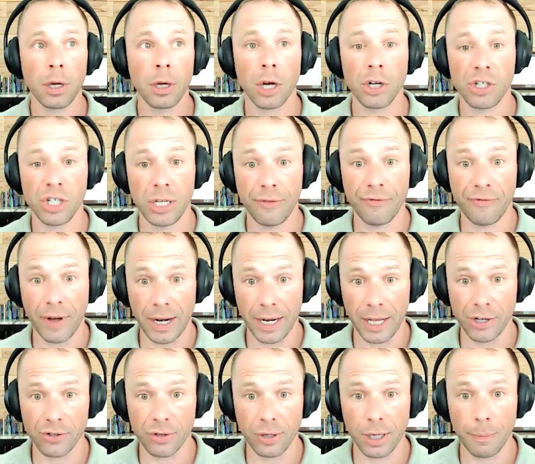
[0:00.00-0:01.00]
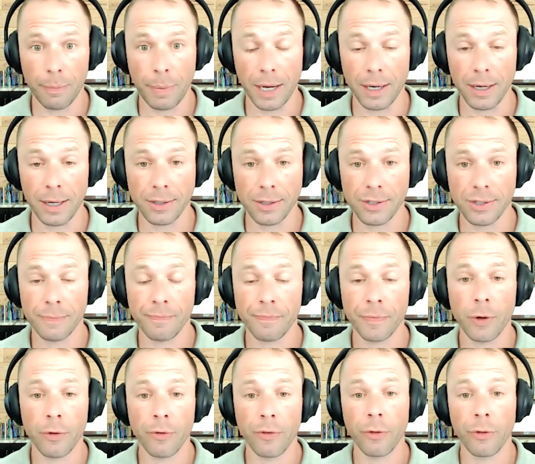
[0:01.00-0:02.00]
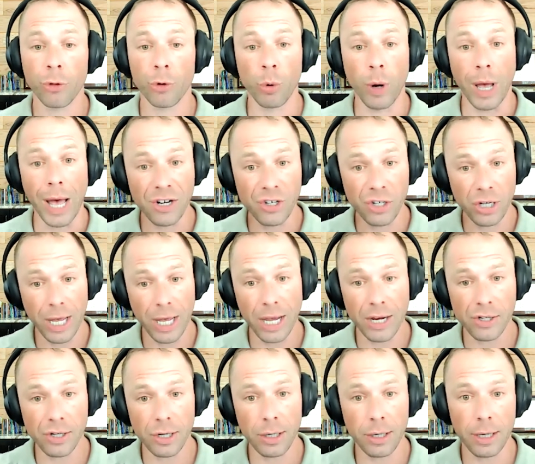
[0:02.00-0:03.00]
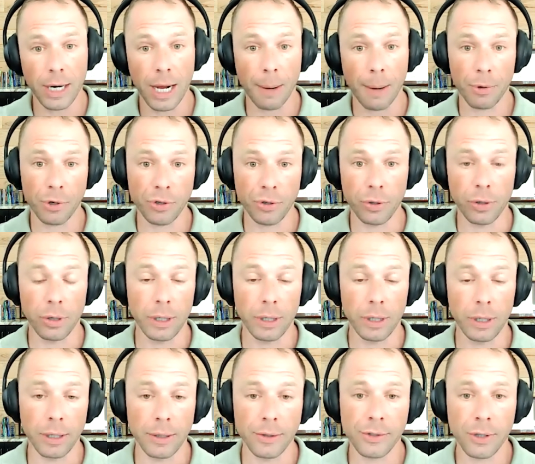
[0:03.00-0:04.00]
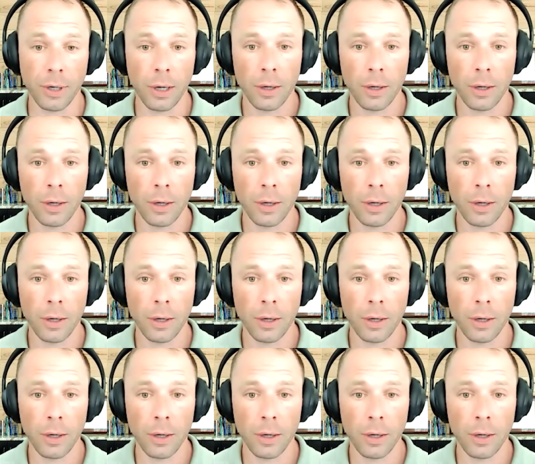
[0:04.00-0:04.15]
achieve financial independence through education and opportunities.